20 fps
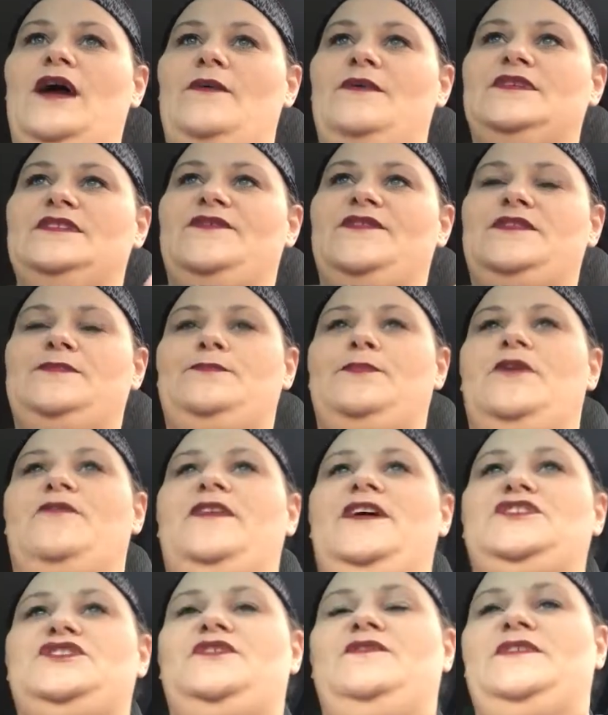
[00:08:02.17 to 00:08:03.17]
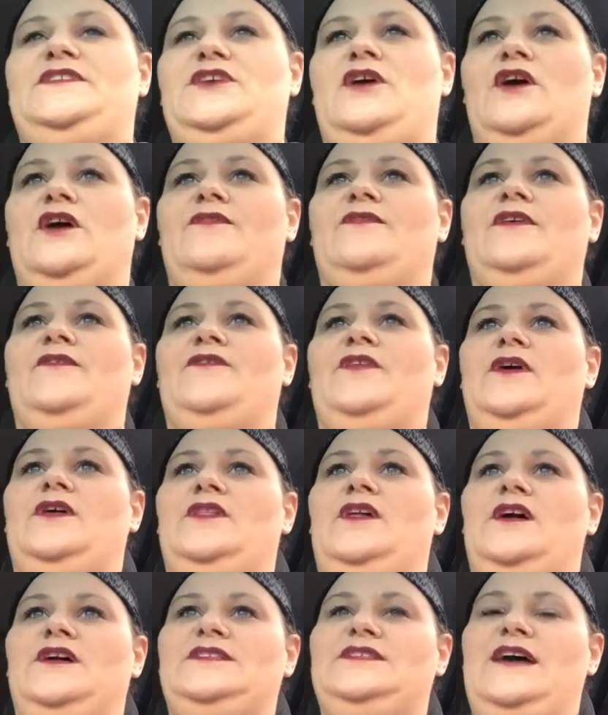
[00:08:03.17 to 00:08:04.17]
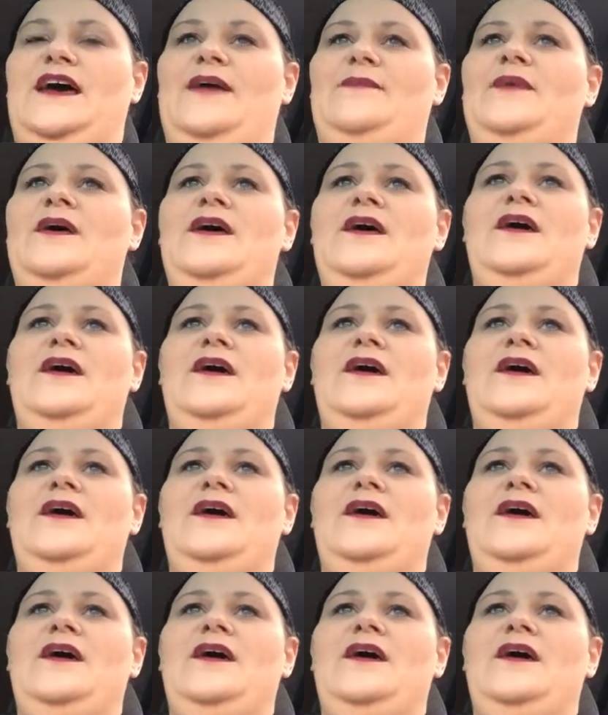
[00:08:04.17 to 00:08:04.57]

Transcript: I was a professional photographer for a long time.